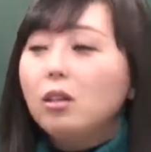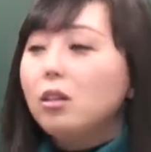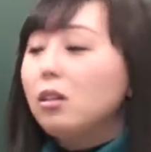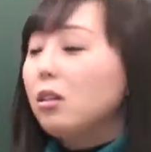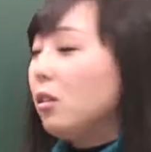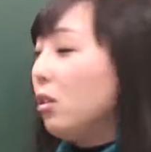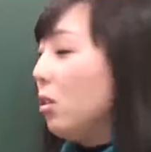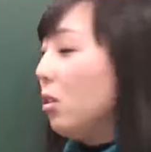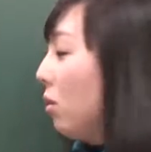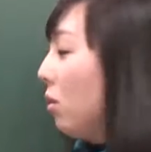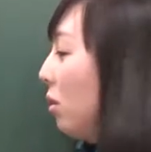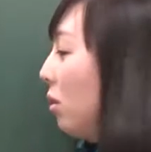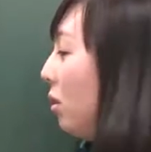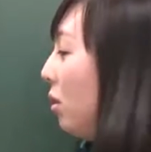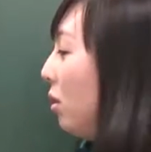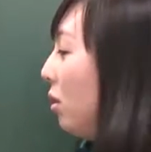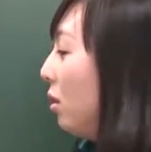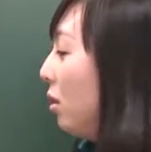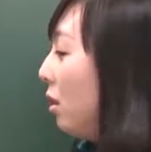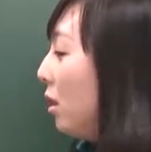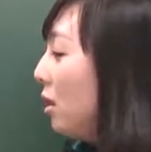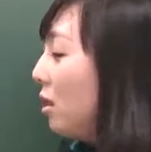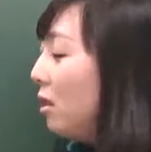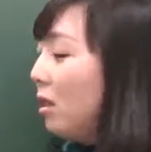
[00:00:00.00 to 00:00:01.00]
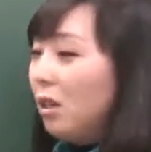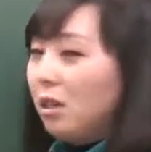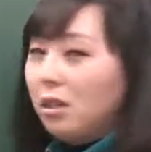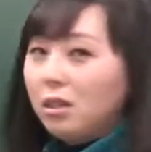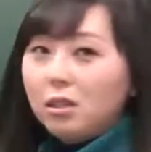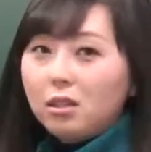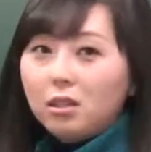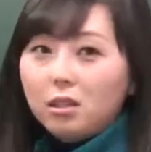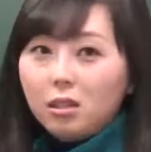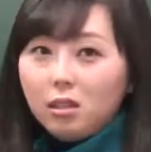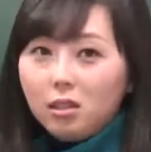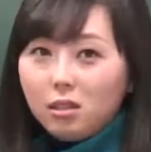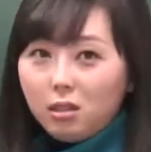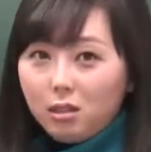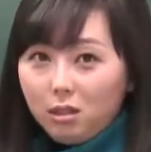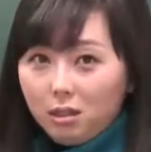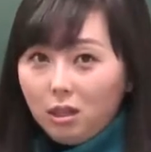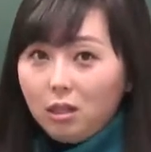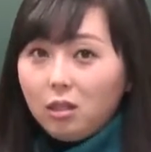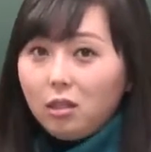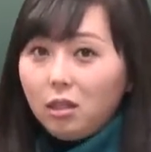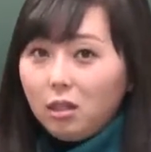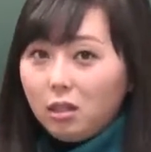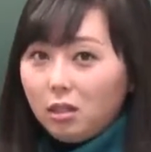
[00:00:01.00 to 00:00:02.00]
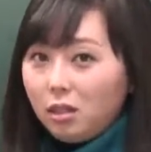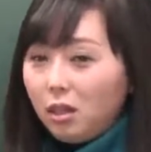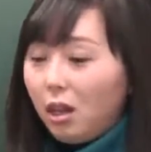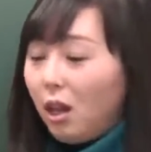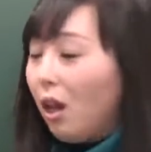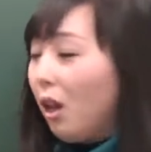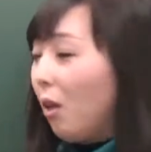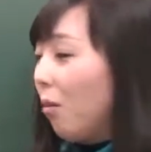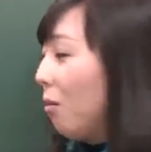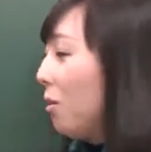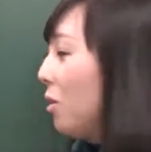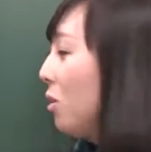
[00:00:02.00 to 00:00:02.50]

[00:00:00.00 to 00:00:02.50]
So this is the same.